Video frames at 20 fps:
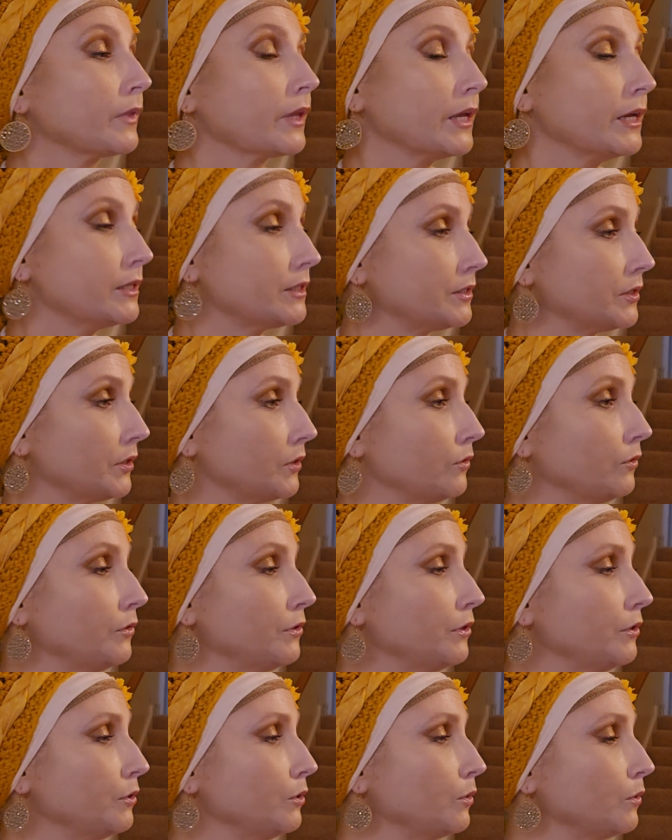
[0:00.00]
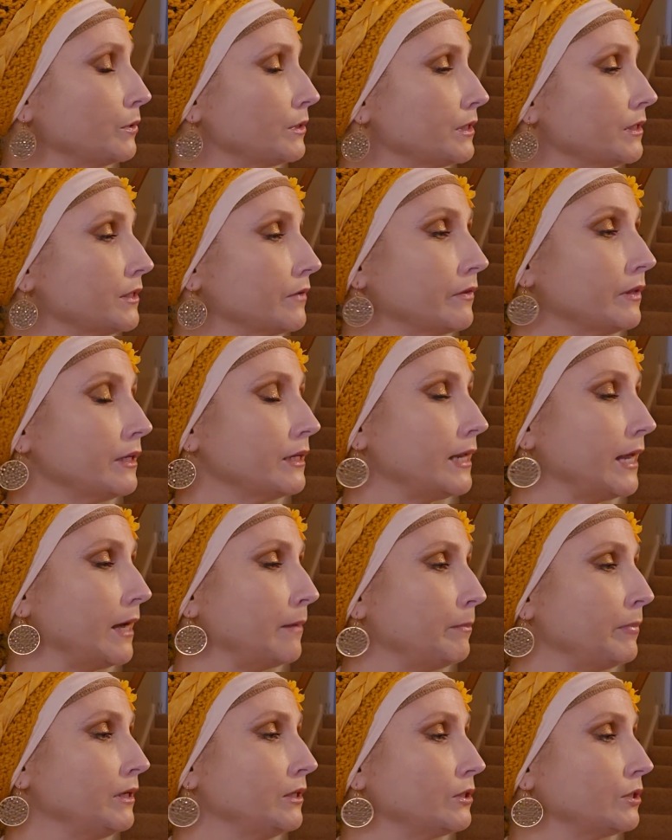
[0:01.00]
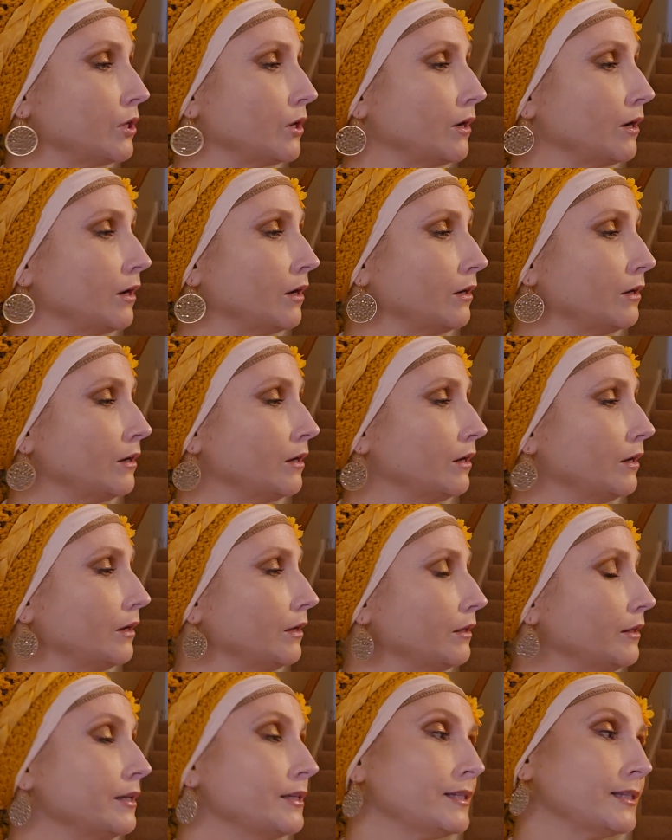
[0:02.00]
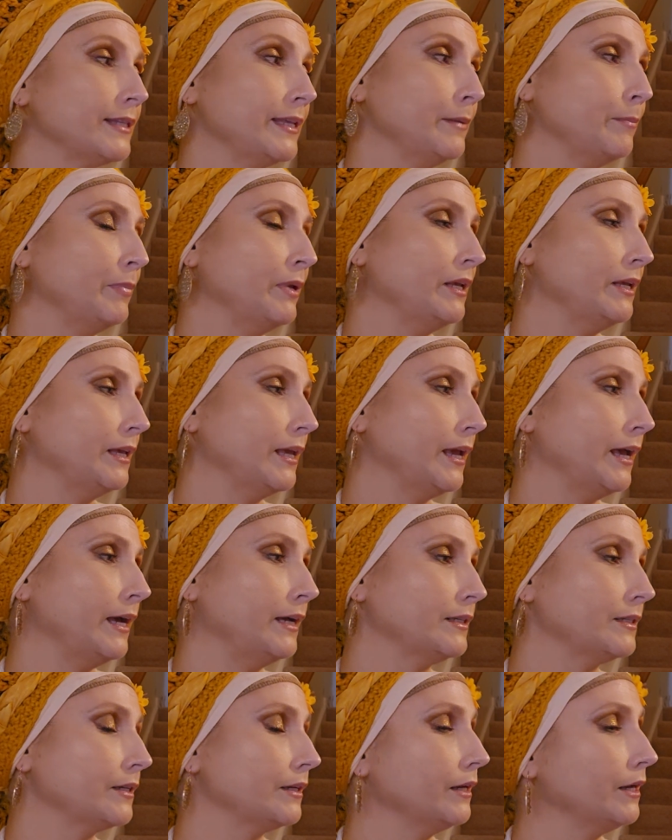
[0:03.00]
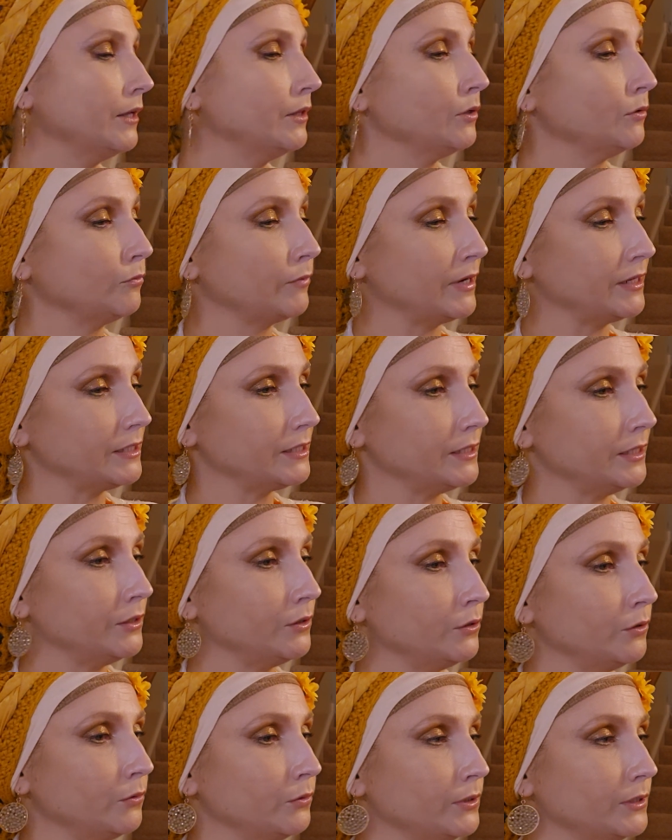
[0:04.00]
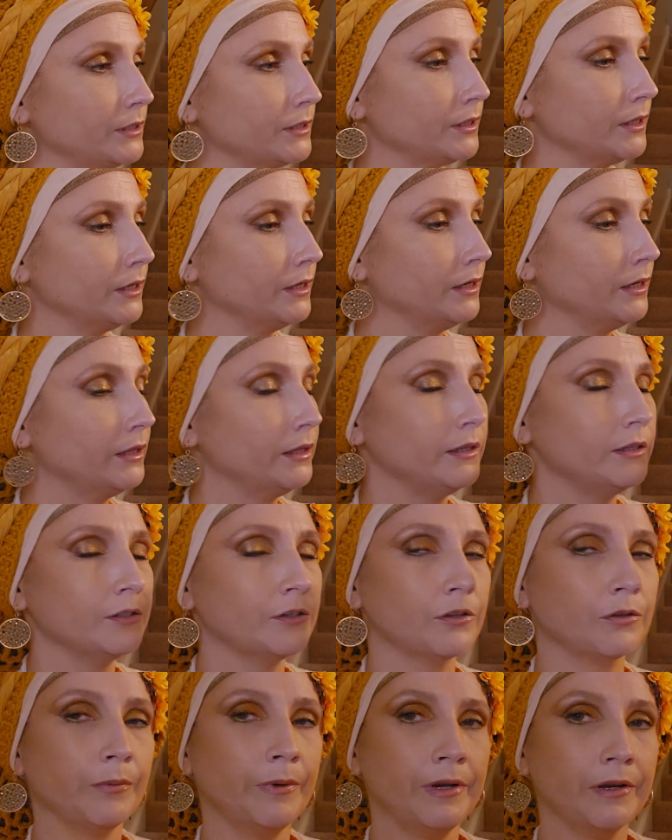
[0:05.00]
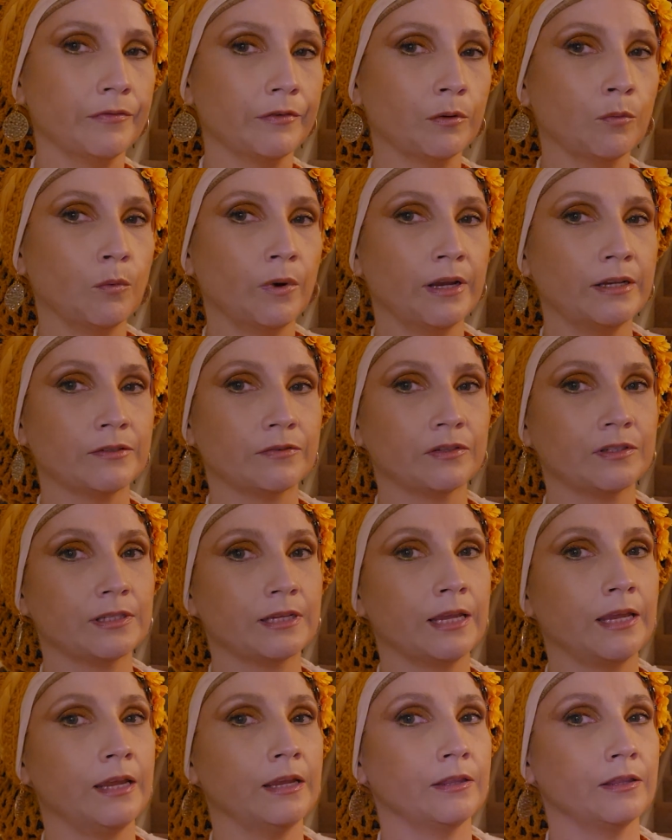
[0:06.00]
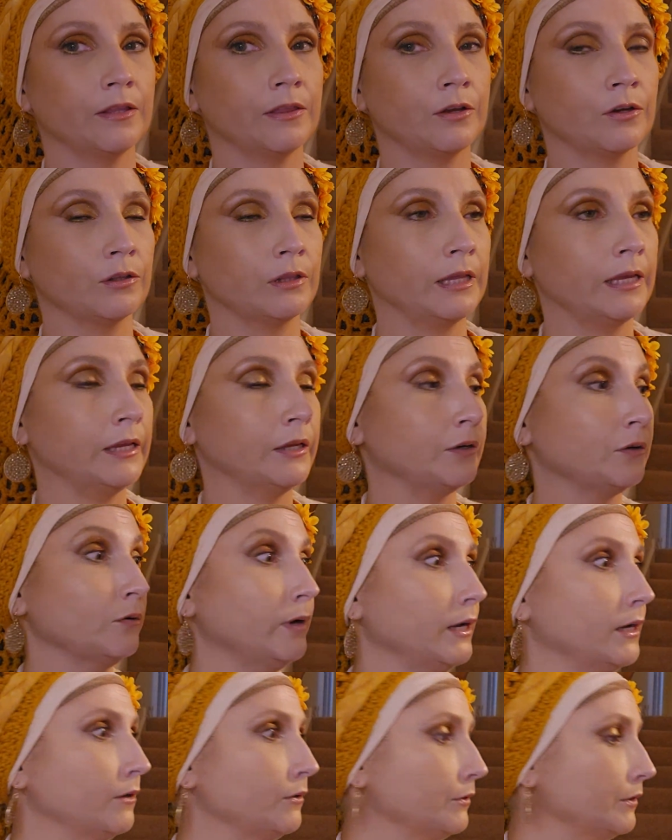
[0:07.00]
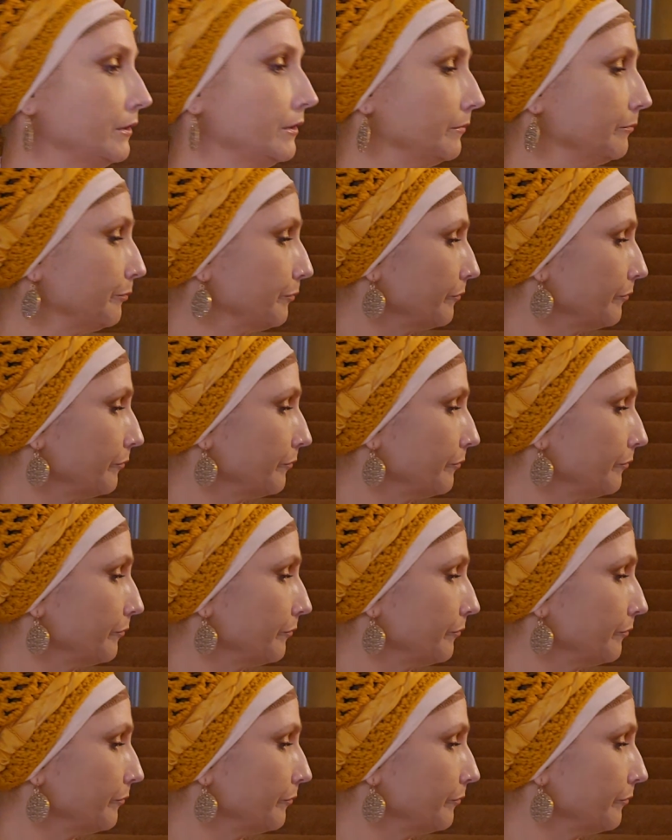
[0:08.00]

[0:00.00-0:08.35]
It tickled the noses of the napping dog, the sleeping cat, and the resting goose. There are 3 different ways of saying that they're laying around.